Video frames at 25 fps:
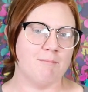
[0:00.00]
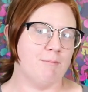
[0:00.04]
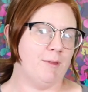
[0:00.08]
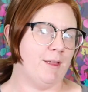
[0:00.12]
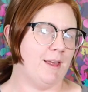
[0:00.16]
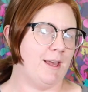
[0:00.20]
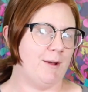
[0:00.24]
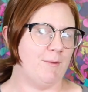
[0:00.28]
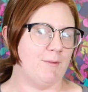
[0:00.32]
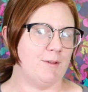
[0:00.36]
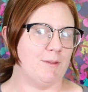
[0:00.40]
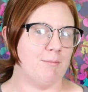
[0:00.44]

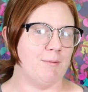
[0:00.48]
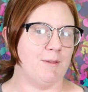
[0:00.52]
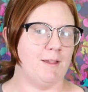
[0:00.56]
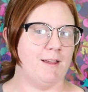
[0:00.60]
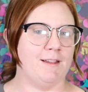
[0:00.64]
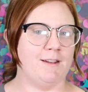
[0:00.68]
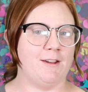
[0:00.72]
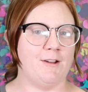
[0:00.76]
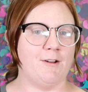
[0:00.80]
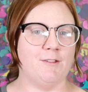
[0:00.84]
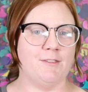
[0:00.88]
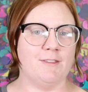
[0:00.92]
playing with
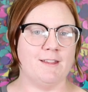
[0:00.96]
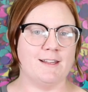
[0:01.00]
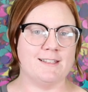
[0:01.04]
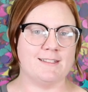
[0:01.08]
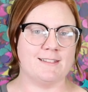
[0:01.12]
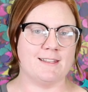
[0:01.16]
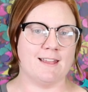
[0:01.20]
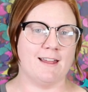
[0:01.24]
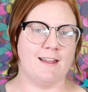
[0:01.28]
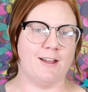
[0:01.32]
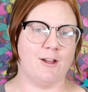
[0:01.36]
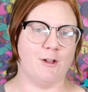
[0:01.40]
Play-Doh,
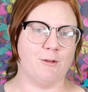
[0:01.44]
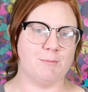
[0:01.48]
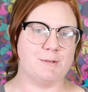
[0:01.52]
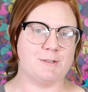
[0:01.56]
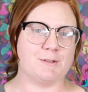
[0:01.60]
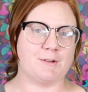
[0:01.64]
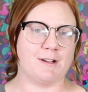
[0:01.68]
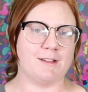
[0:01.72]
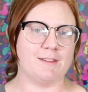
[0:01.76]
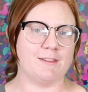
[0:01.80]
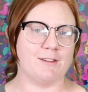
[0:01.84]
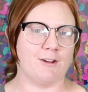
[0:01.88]
things that help
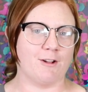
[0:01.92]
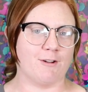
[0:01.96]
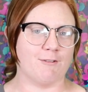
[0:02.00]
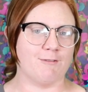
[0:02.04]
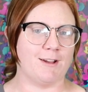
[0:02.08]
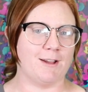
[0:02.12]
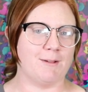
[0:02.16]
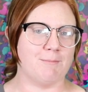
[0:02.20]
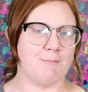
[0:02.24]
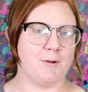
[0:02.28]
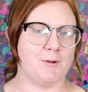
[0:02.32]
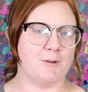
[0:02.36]
strengthen our
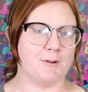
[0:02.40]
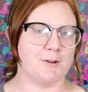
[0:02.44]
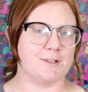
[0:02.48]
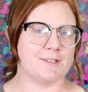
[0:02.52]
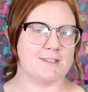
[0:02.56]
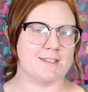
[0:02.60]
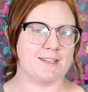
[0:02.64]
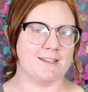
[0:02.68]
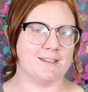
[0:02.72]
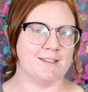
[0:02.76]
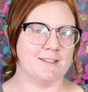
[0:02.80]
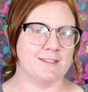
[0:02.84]
fine motor
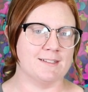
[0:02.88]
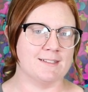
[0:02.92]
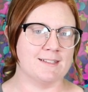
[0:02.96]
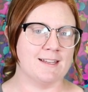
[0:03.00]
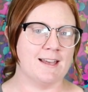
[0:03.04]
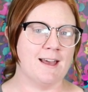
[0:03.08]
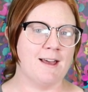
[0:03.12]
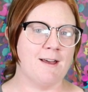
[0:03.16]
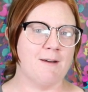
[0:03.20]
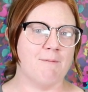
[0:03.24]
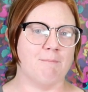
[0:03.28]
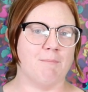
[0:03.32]
skills,
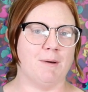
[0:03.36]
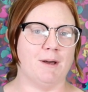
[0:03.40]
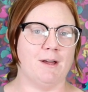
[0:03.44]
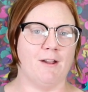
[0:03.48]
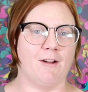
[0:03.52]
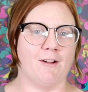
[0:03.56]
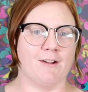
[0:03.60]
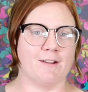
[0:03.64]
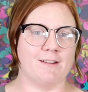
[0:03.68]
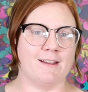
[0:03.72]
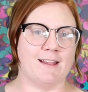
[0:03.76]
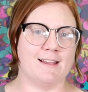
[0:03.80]

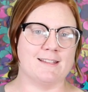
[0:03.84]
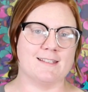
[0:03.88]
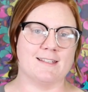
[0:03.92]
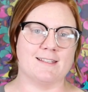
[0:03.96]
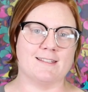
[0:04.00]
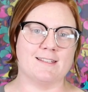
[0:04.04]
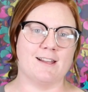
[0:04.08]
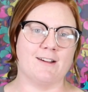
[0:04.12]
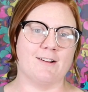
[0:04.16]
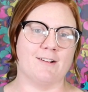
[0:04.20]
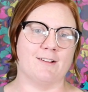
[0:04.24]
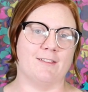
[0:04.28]
but aren't
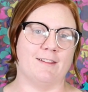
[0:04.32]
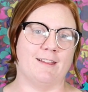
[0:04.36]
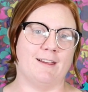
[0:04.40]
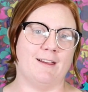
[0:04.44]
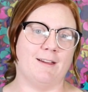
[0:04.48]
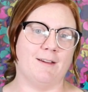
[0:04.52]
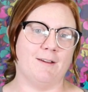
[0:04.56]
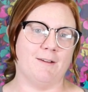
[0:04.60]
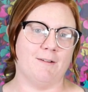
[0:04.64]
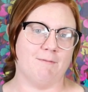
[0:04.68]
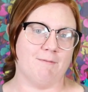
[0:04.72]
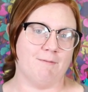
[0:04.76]

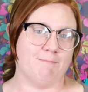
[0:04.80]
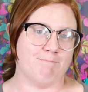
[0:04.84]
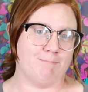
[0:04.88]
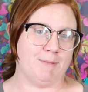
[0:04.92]
necessarily